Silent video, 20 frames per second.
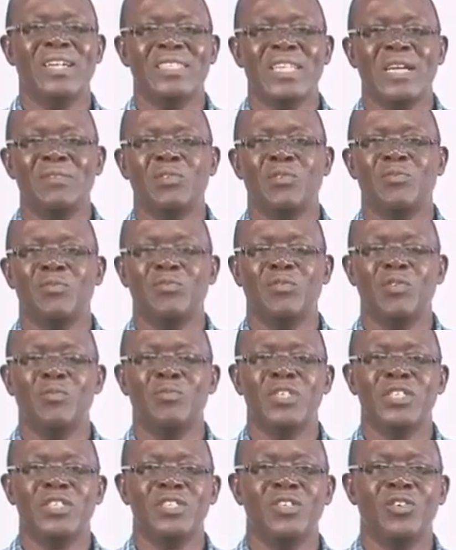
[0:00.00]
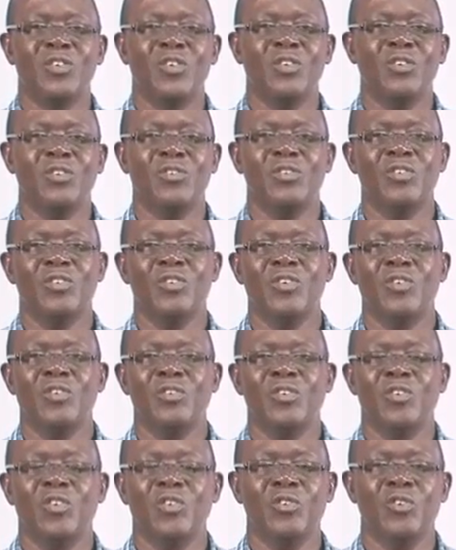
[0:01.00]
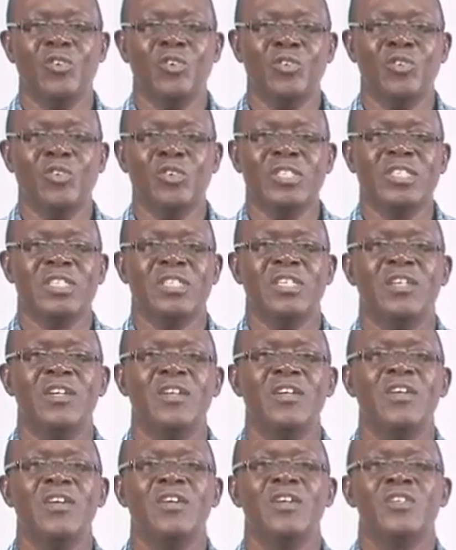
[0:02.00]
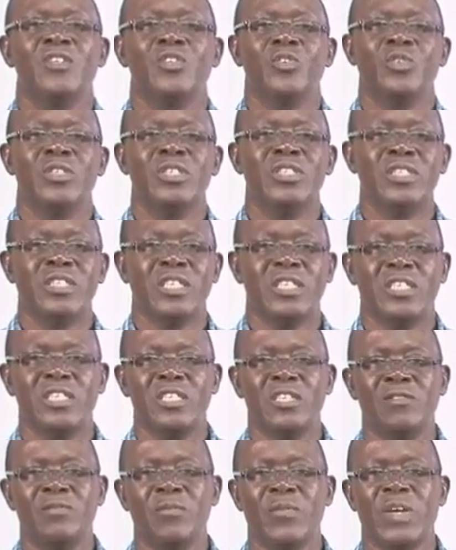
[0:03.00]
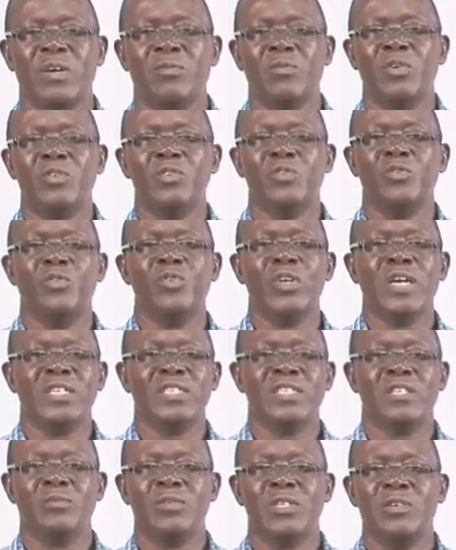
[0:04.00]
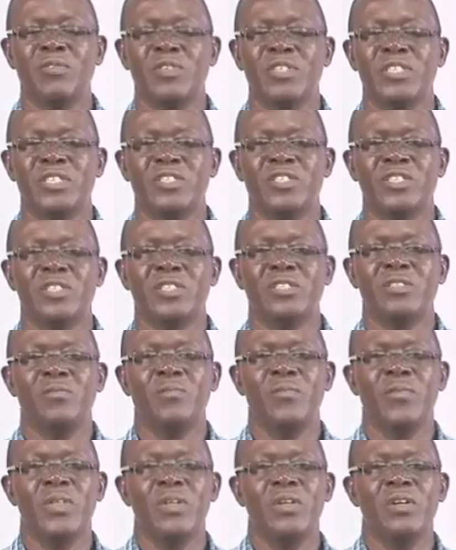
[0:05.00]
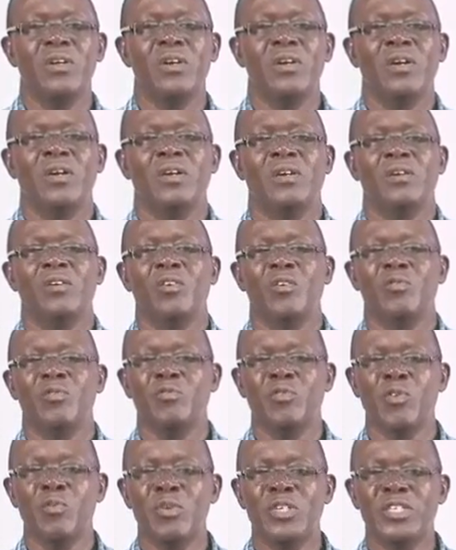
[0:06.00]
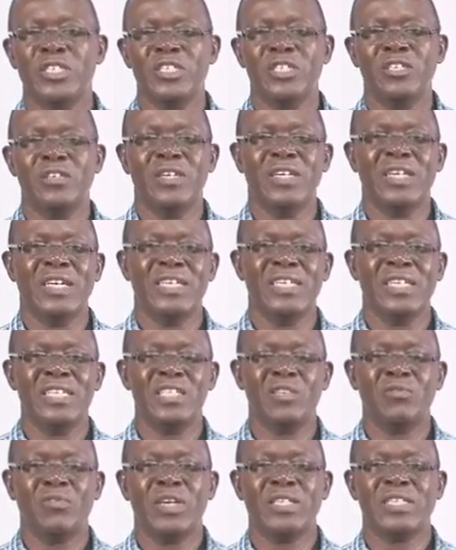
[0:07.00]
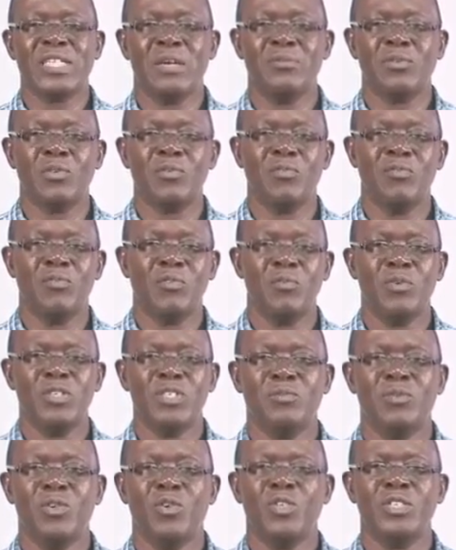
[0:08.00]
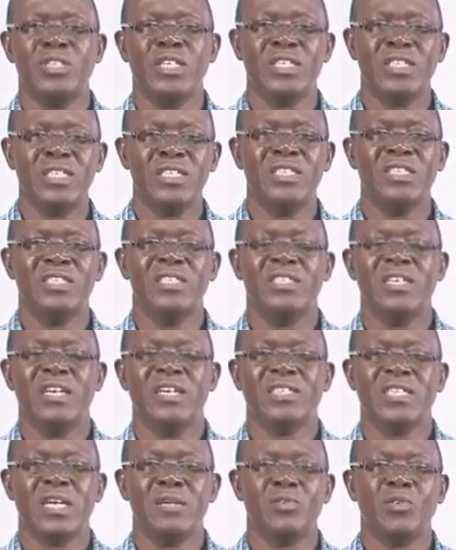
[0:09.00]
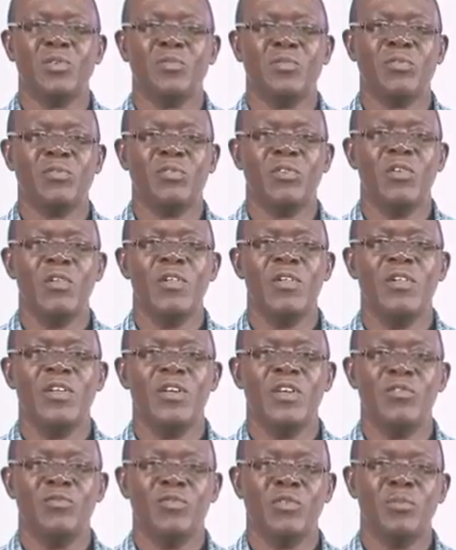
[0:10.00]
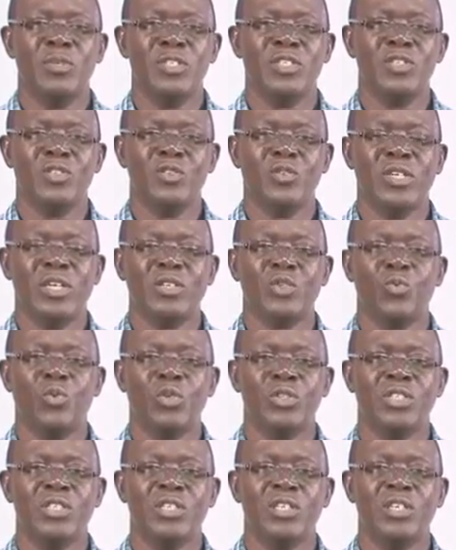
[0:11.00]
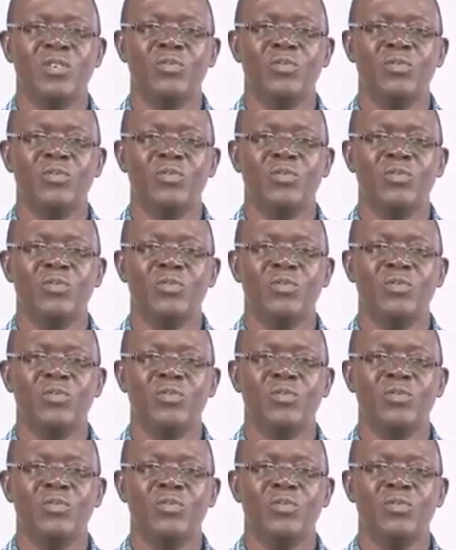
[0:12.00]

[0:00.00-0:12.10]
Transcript: are types of information or not? So this session, I'm going to look at some definitions of information and identify types of information, because yes, indeed, there are types of information. So that's what